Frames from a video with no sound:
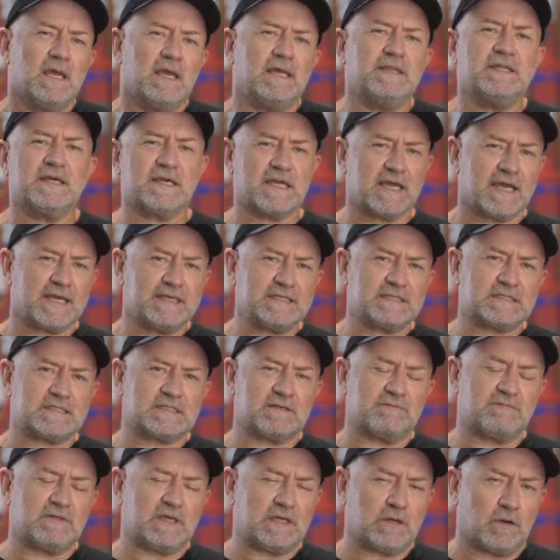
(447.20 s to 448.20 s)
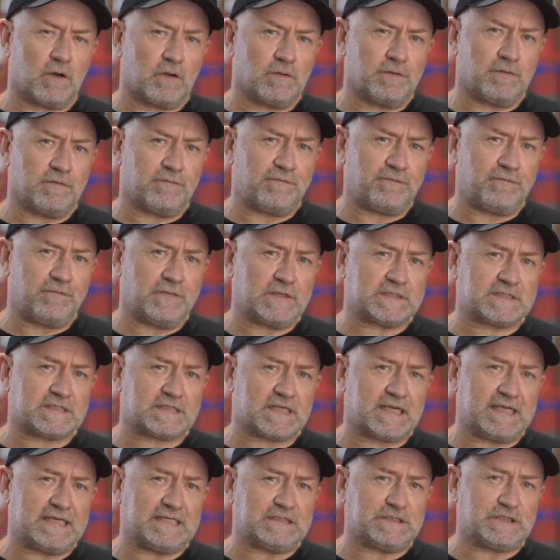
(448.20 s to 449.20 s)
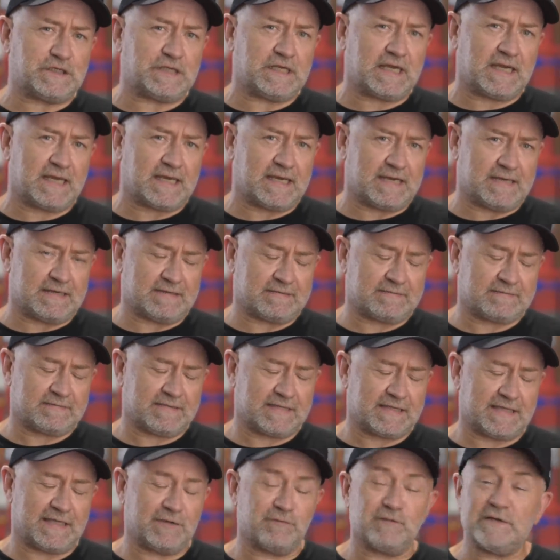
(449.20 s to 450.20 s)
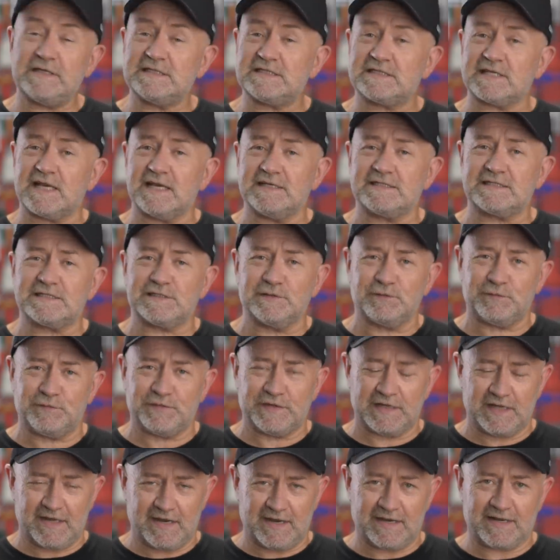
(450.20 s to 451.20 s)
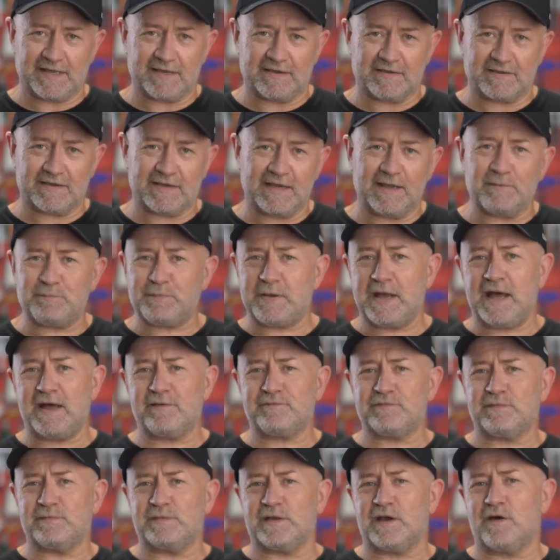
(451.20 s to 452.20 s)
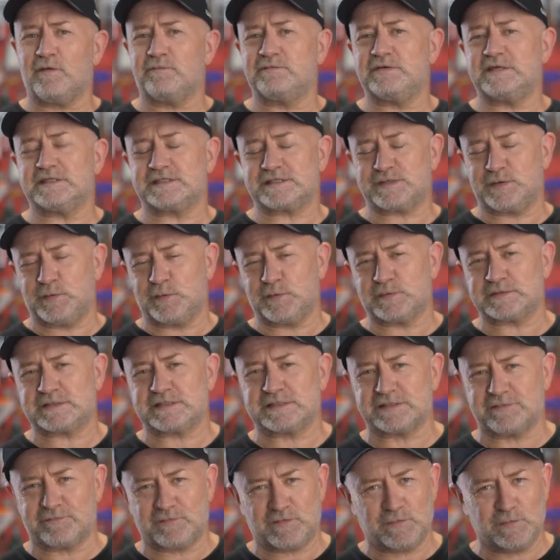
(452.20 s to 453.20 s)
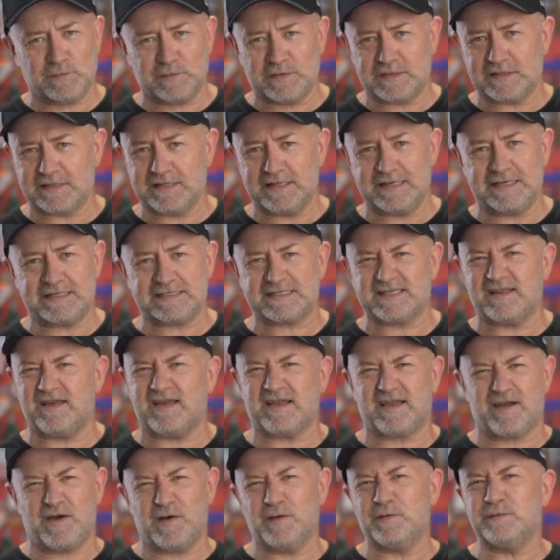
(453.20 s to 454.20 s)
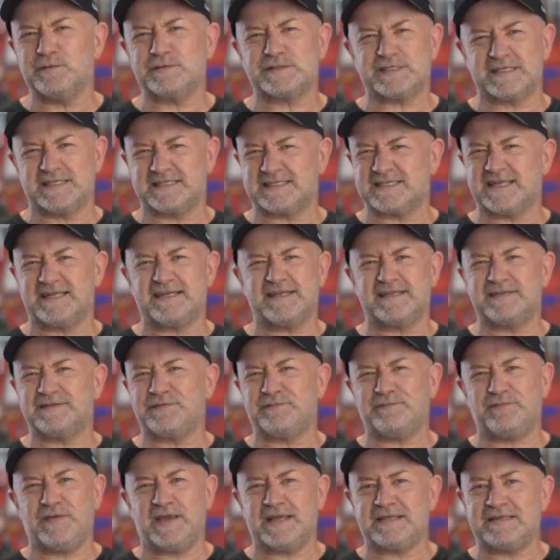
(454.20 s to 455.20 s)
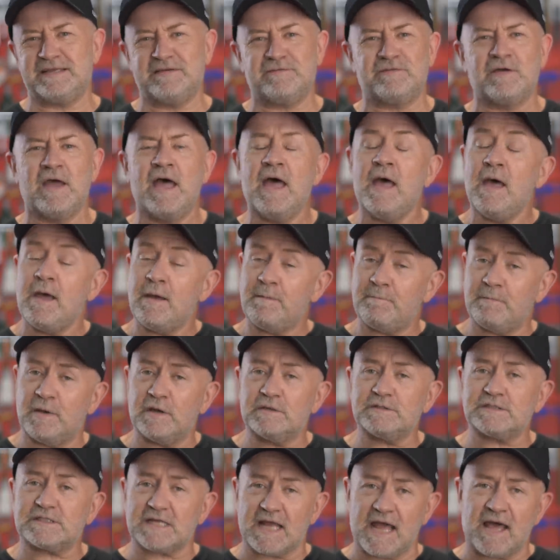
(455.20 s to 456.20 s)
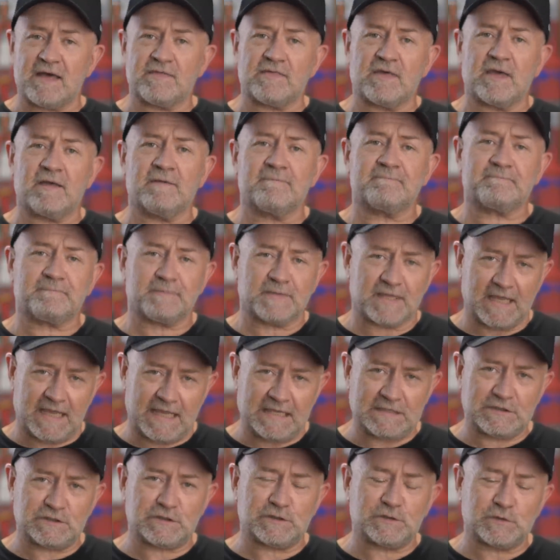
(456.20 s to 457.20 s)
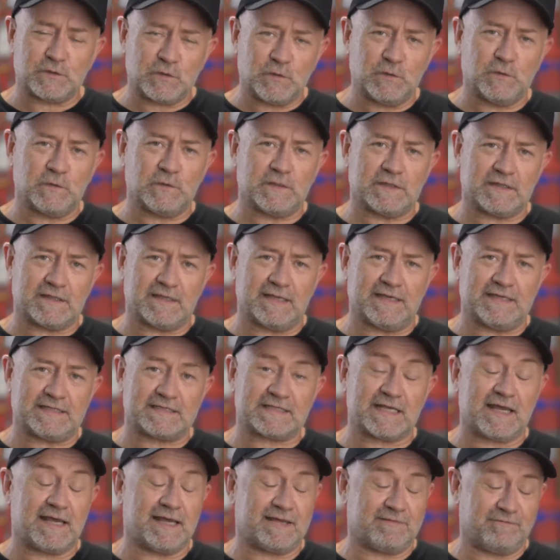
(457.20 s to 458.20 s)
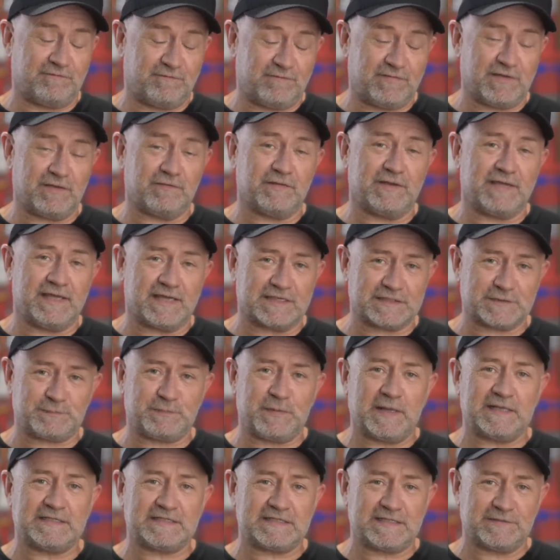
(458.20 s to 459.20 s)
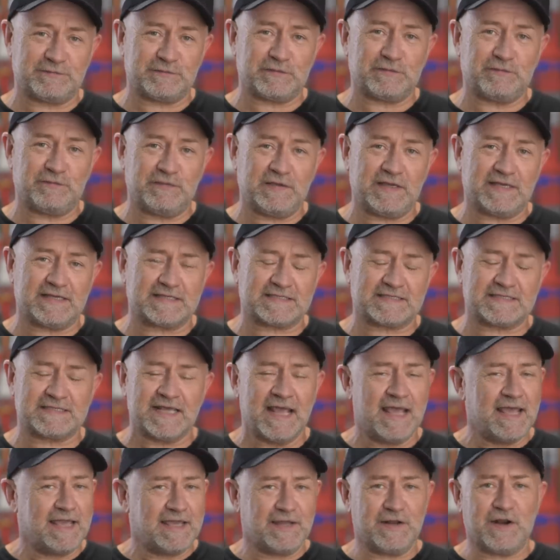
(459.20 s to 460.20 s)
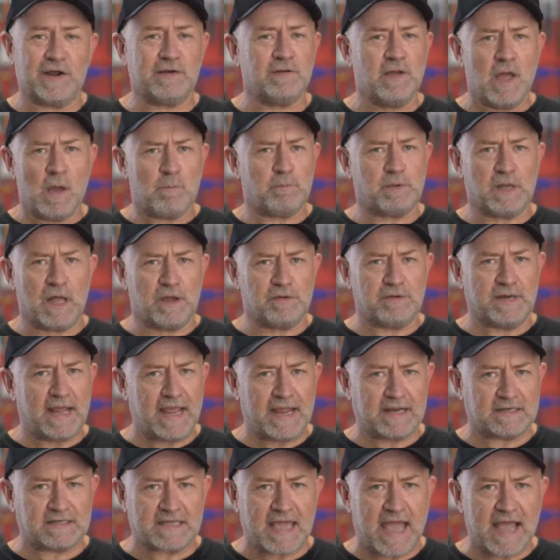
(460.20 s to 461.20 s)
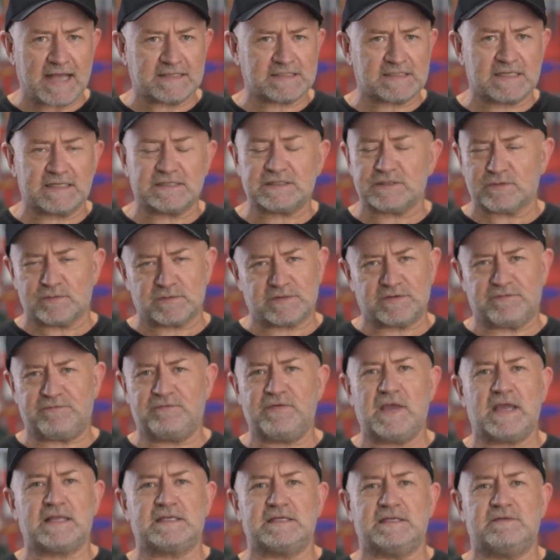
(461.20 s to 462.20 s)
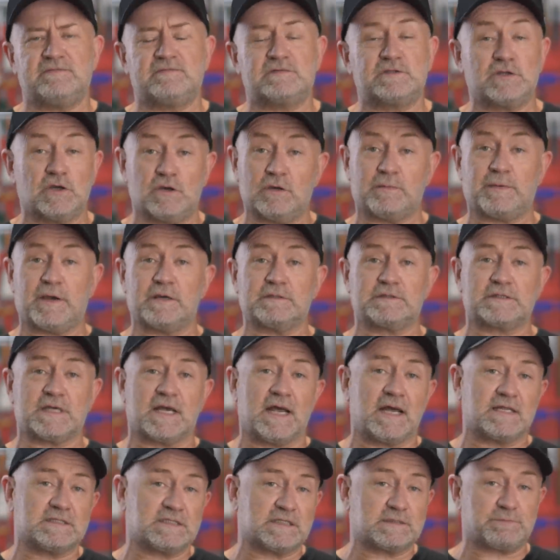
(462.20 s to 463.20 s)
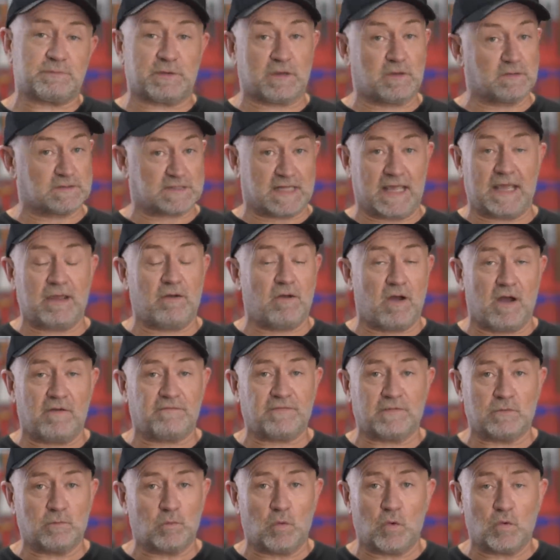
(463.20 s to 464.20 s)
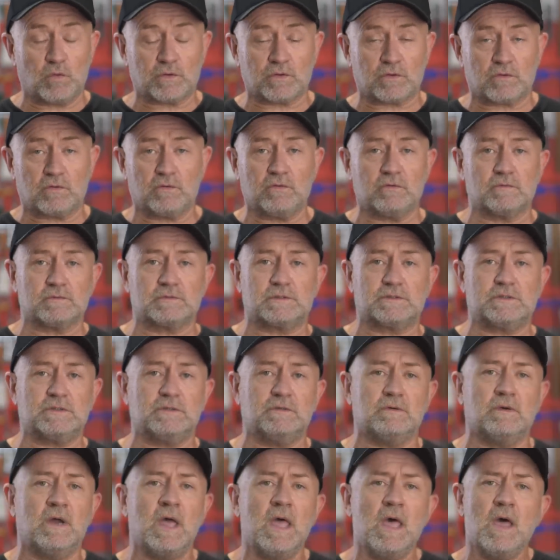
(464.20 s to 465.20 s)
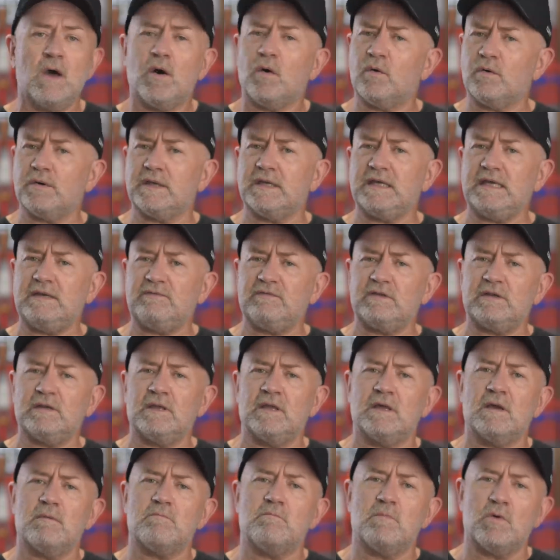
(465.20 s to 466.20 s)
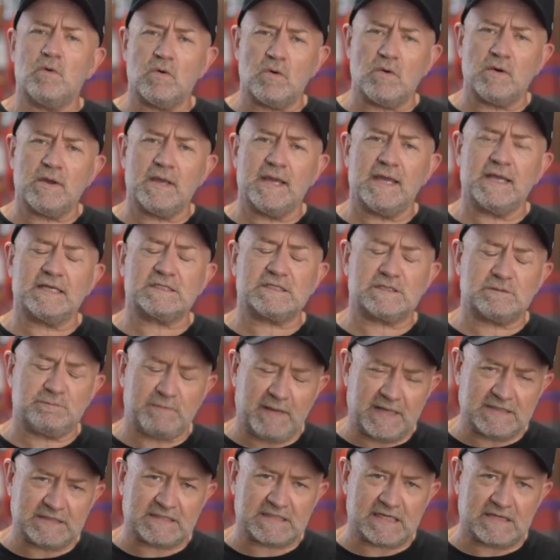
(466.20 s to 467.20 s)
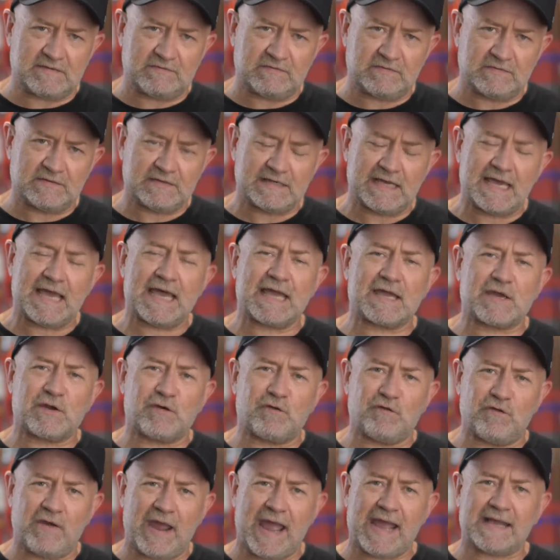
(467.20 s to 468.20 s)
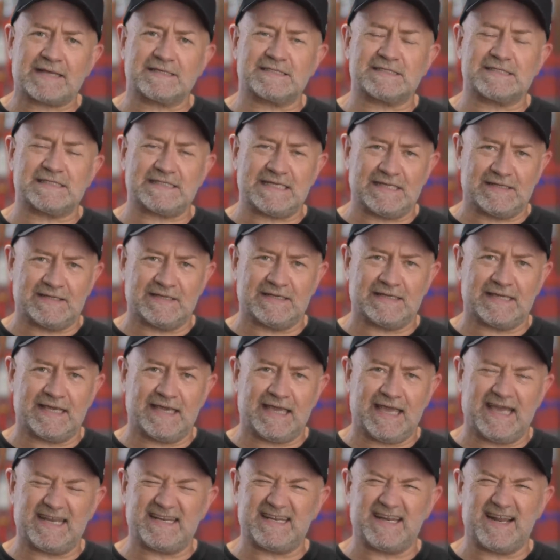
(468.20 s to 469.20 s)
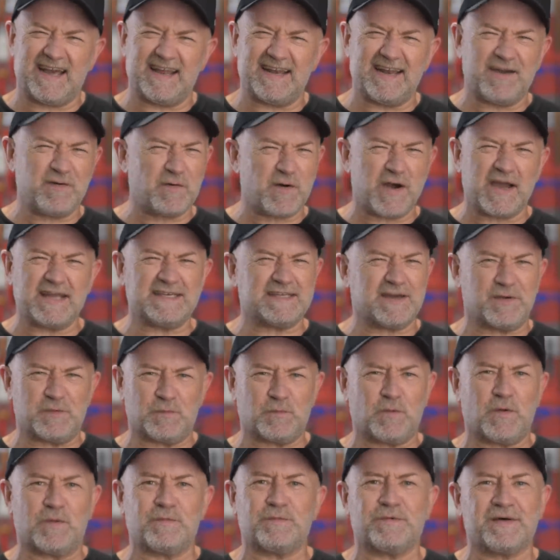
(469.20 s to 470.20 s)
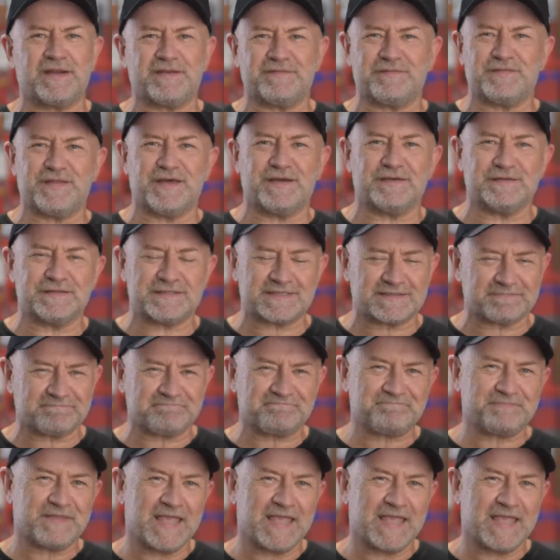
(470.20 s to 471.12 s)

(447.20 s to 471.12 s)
In the case of the on-the-fritz EGR, there is a silver lining, okay? Apart from the obvious causes of coolant leaks, like hoses that are defective, most other engine coolant leaks are very expensive to fix. You know, blown head gaskets or defective turbochargers, because they're often water-cooled too, or even more expensive, a cracked cylinder head. And I know I don't want one of those.